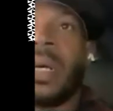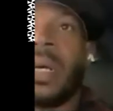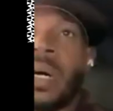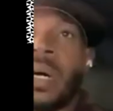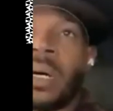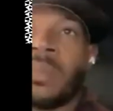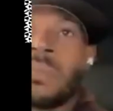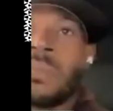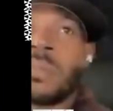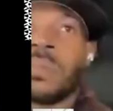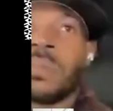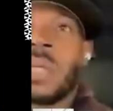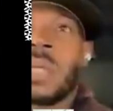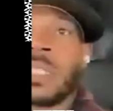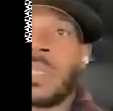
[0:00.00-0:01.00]
Um,
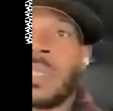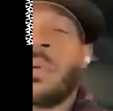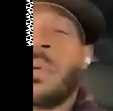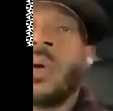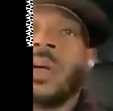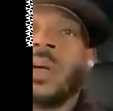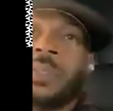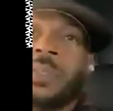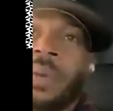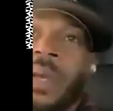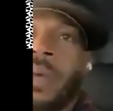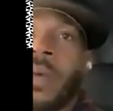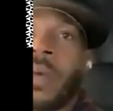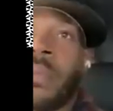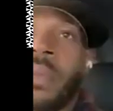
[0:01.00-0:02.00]
that's important to me
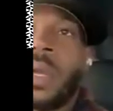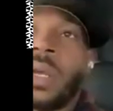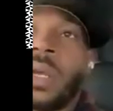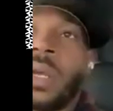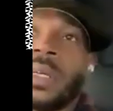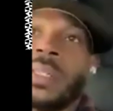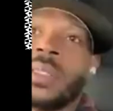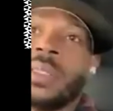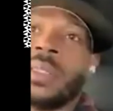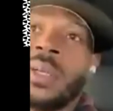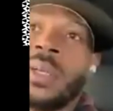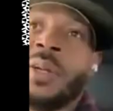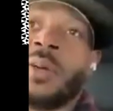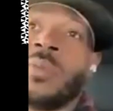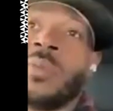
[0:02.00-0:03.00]
because
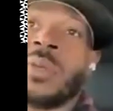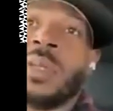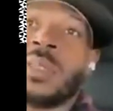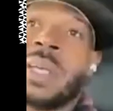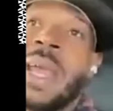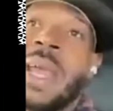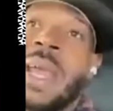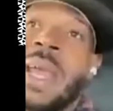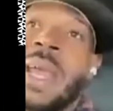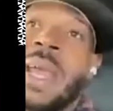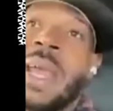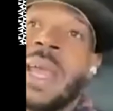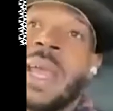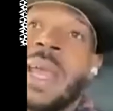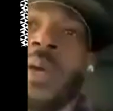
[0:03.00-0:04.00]
you know there's cats
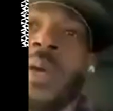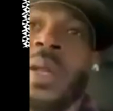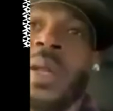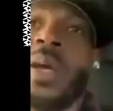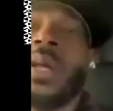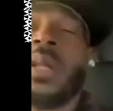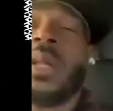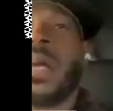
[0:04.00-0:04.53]
I grew up with